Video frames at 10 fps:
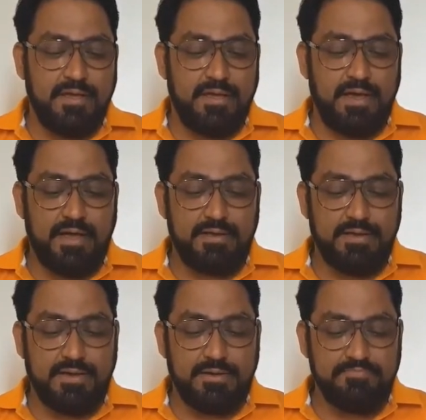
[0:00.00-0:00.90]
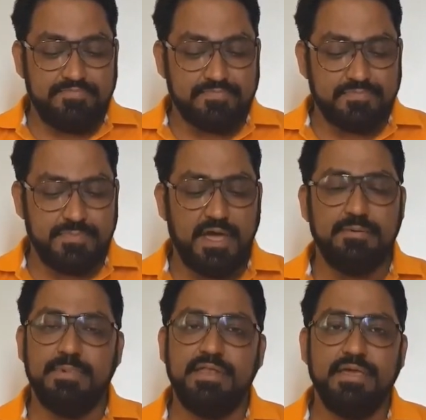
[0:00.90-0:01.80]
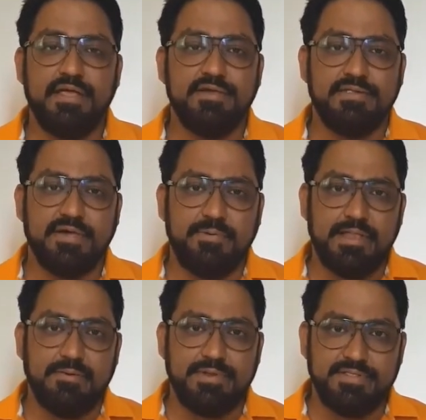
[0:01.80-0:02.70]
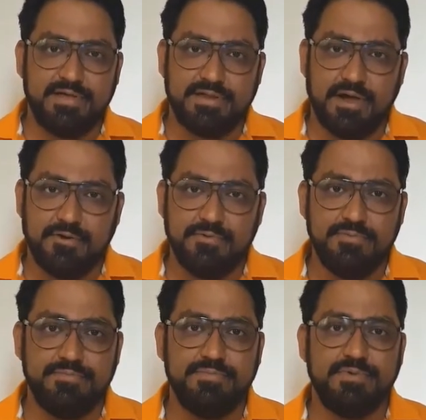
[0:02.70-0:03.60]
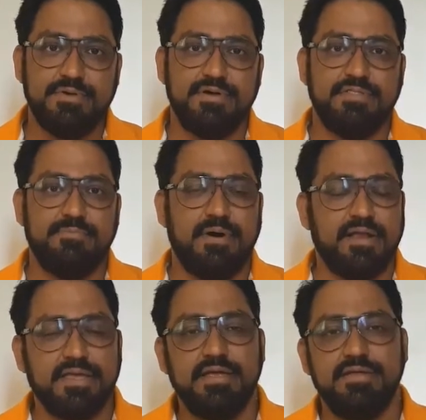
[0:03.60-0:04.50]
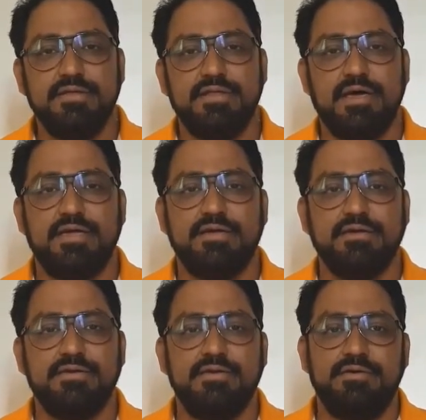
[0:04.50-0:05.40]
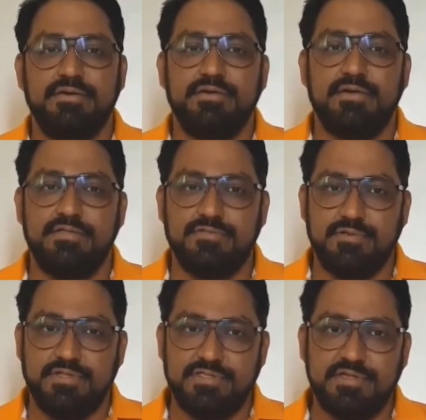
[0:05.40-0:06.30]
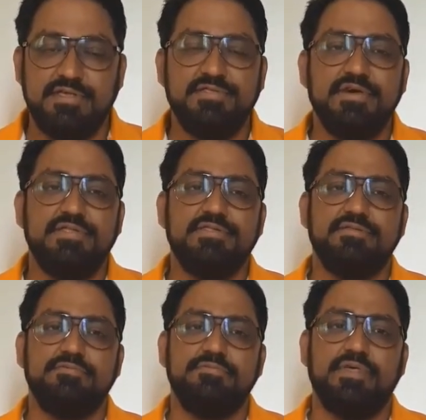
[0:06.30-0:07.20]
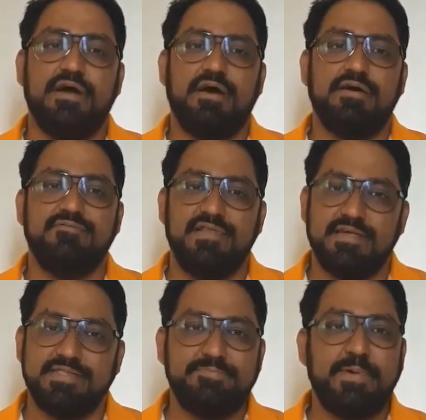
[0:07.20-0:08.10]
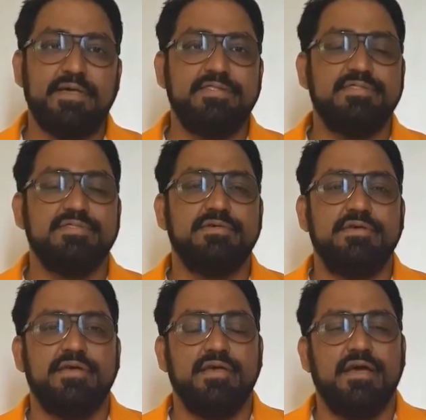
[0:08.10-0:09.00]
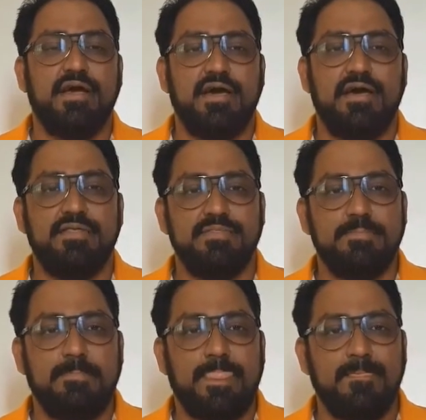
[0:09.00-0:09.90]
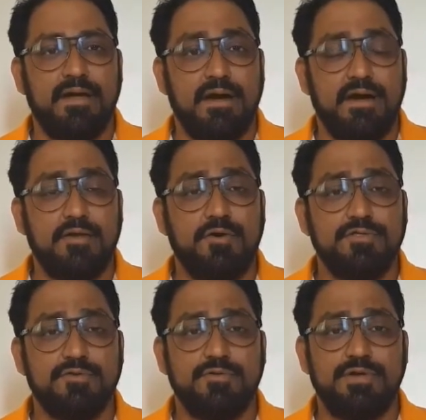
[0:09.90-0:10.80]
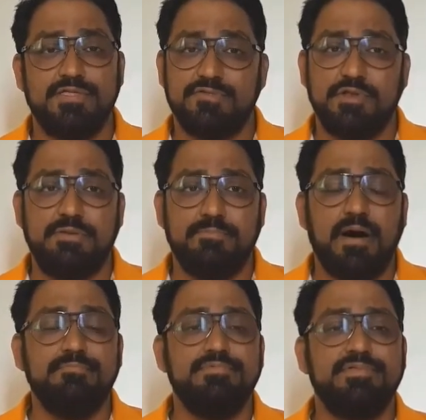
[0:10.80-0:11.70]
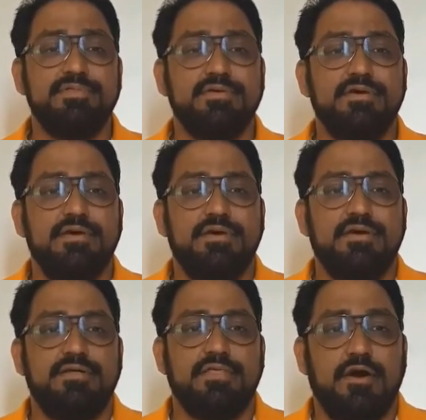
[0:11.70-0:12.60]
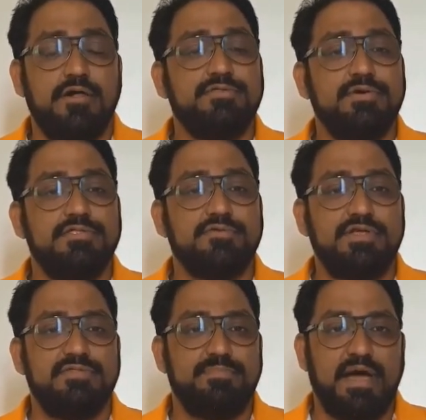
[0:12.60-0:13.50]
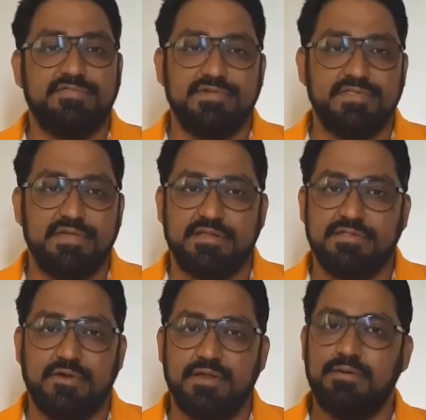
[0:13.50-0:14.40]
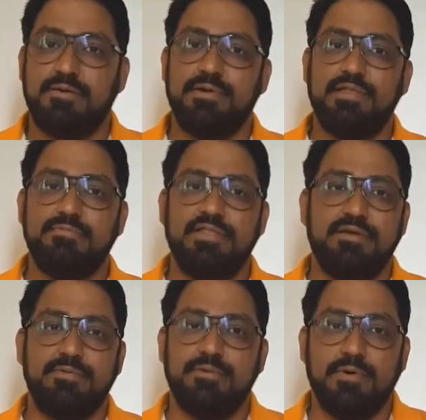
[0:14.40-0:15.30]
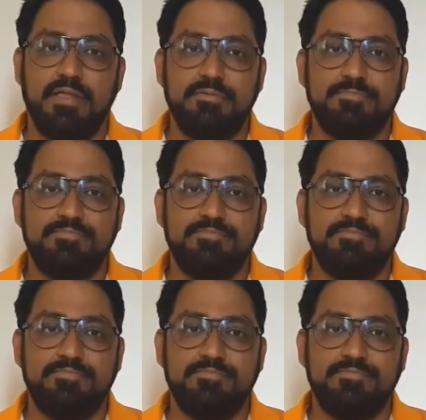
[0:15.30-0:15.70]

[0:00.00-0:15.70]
And there are many gadgets available in the town, in the market, like insulin syringes, there are flexi pens, and there are also insulin pumps. There are also insulin patches that's not available everywhere.